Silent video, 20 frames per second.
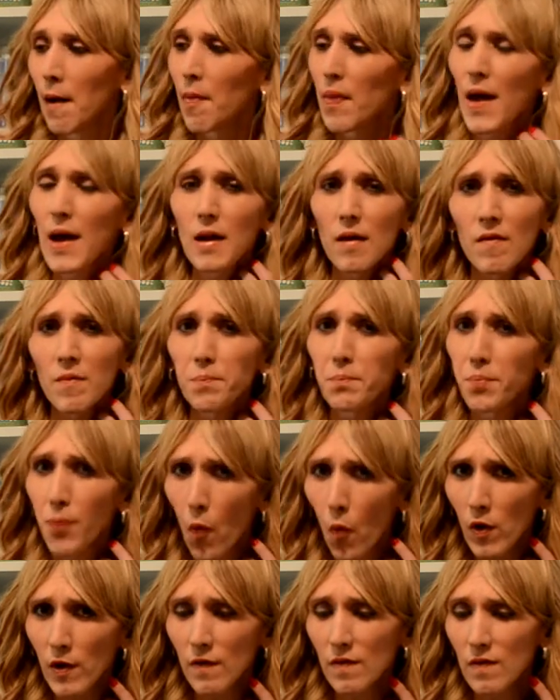That is
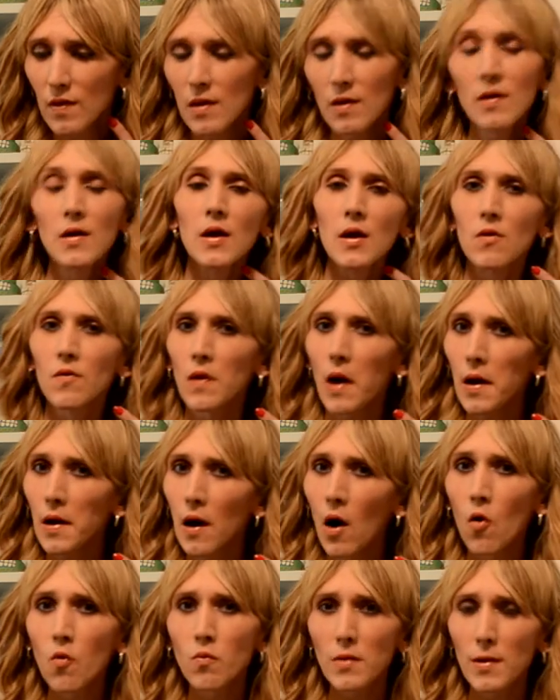poison. Not
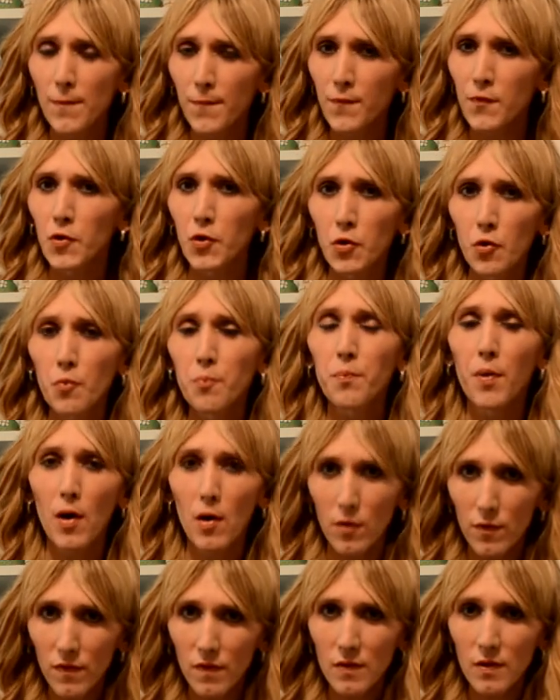only for you
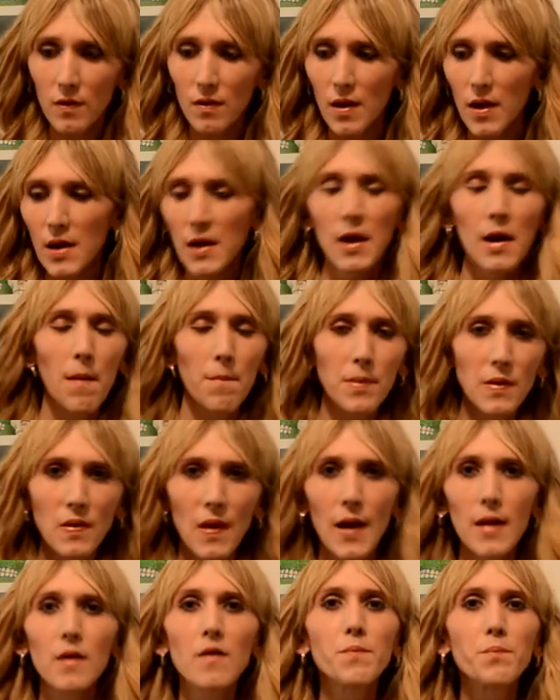personally, but
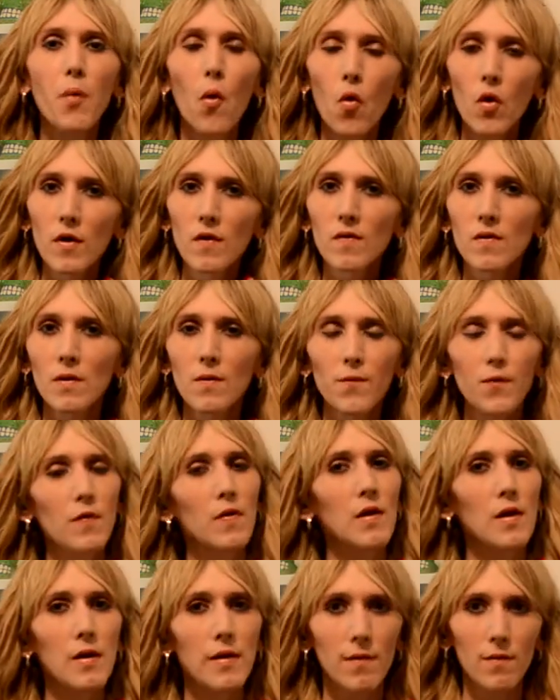that is poison for
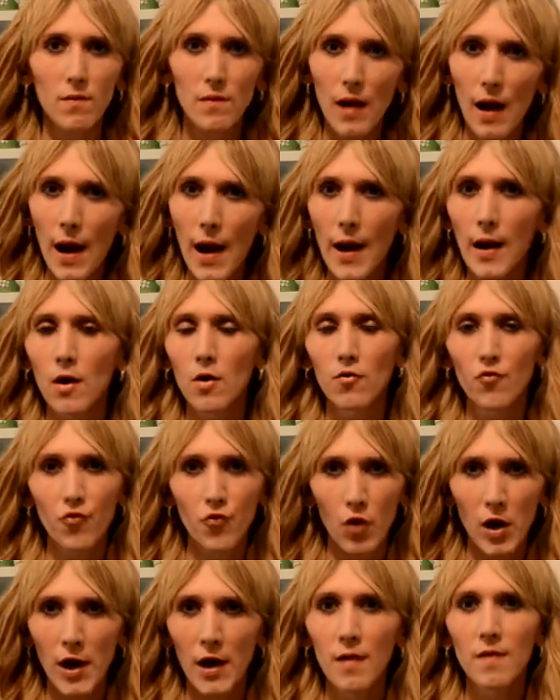the entire
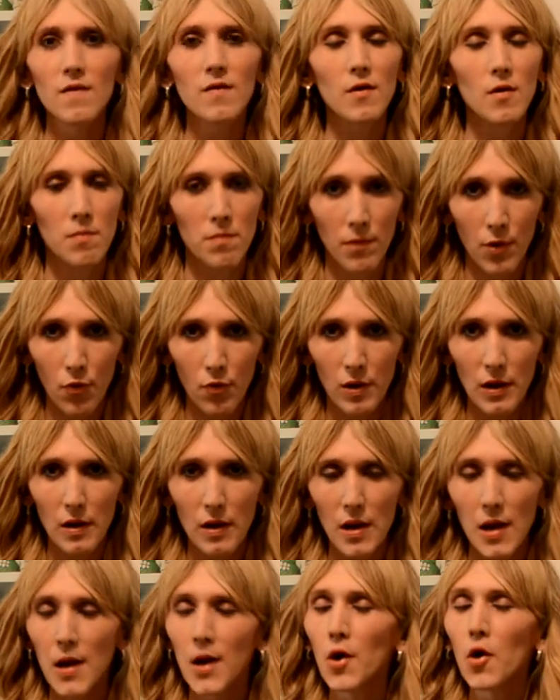trans
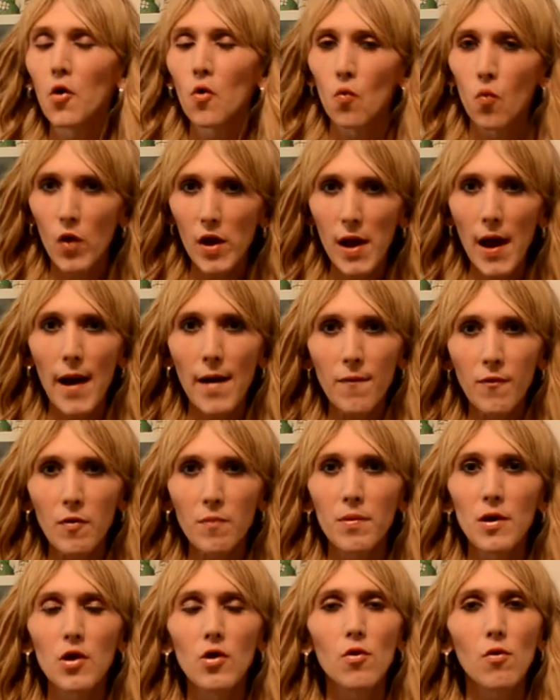community. We have to
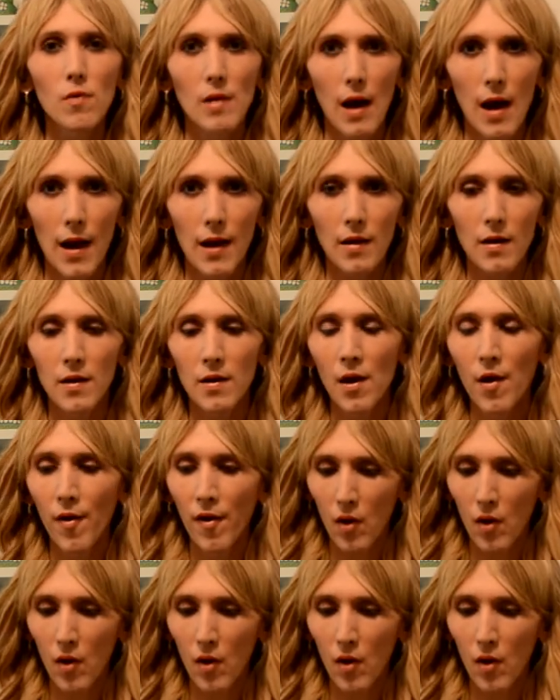be united.